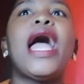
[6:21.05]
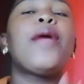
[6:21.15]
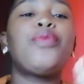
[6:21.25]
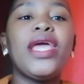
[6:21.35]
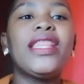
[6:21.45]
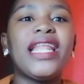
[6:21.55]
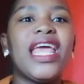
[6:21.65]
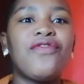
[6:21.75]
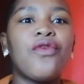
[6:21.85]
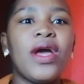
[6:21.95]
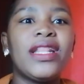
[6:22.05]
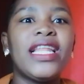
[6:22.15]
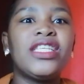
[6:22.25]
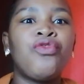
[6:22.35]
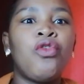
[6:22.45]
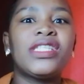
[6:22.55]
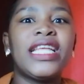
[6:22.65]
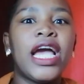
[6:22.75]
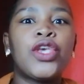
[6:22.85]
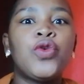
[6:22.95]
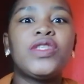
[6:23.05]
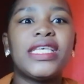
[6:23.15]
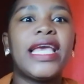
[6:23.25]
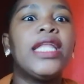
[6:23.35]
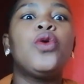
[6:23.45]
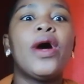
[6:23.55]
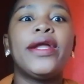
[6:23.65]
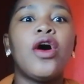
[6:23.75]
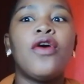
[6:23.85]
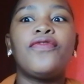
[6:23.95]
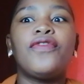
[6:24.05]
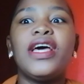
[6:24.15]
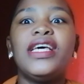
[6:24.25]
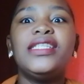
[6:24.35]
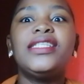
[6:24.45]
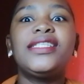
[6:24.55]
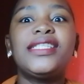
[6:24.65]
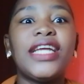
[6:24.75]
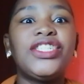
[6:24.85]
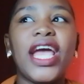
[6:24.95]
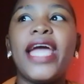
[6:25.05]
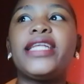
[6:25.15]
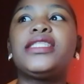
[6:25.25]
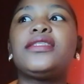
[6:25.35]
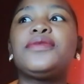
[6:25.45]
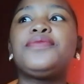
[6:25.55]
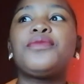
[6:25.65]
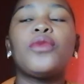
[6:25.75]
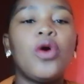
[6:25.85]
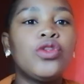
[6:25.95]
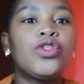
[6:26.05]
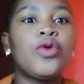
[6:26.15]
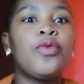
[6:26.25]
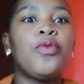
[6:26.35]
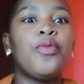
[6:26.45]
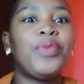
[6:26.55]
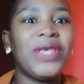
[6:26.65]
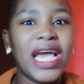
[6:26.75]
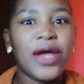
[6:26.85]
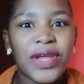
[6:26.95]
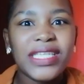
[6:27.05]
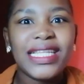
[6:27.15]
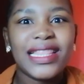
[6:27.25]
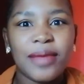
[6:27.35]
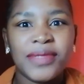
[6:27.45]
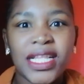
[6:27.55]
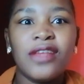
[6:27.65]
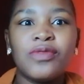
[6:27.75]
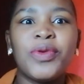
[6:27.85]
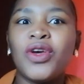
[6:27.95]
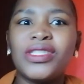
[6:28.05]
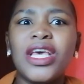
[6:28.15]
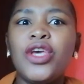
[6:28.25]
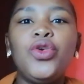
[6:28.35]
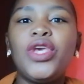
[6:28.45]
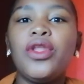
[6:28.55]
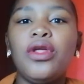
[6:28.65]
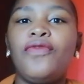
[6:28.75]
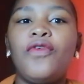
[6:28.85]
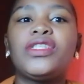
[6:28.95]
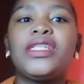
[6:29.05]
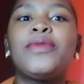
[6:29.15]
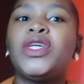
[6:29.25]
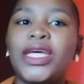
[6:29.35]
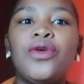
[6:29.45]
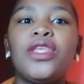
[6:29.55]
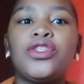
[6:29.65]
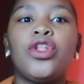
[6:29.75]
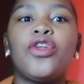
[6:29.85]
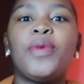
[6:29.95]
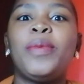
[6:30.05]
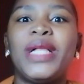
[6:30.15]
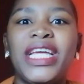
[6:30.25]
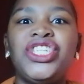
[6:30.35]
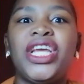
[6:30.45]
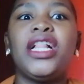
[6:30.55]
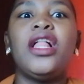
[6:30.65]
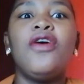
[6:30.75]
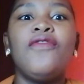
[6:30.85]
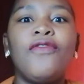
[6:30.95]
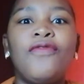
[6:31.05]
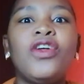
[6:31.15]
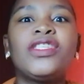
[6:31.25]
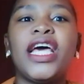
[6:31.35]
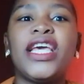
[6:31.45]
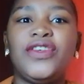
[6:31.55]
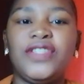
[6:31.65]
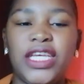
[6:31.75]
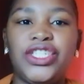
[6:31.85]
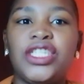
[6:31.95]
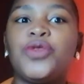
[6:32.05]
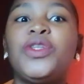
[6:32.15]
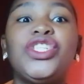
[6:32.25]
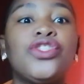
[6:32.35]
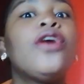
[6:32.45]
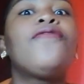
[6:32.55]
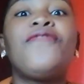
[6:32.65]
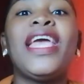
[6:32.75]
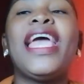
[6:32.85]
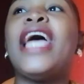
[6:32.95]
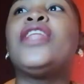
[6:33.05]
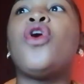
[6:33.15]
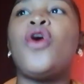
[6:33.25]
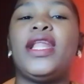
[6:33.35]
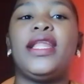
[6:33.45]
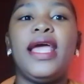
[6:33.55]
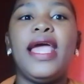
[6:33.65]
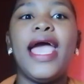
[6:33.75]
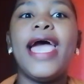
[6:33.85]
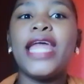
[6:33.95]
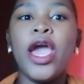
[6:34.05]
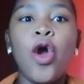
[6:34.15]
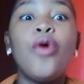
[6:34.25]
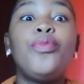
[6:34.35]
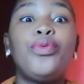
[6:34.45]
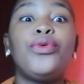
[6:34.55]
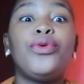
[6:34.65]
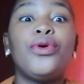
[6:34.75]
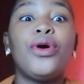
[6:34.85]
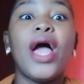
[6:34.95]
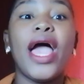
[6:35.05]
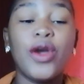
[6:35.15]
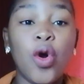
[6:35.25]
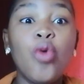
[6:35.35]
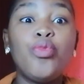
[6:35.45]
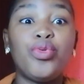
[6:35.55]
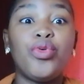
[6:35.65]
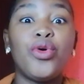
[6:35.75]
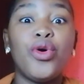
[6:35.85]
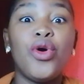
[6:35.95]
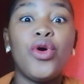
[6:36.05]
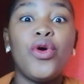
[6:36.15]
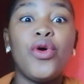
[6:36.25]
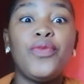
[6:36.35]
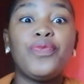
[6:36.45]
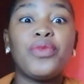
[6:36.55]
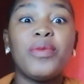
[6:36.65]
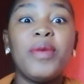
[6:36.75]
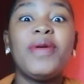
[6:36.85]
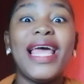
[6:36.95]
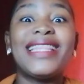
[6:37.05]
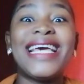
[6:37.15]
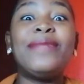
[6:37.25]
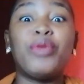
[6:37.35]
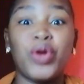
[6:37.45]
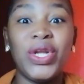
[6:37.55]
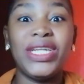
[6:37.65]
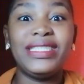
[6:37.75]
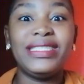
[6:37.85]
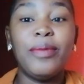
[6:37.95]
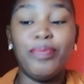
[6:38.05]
I pray that everyone that is falsely accusing anyone of such acts also be arrested themselves, because you cannot falsely, because I know there's a lot of people in jail for false accusations, which is not fair at all. And I hope people like that burn.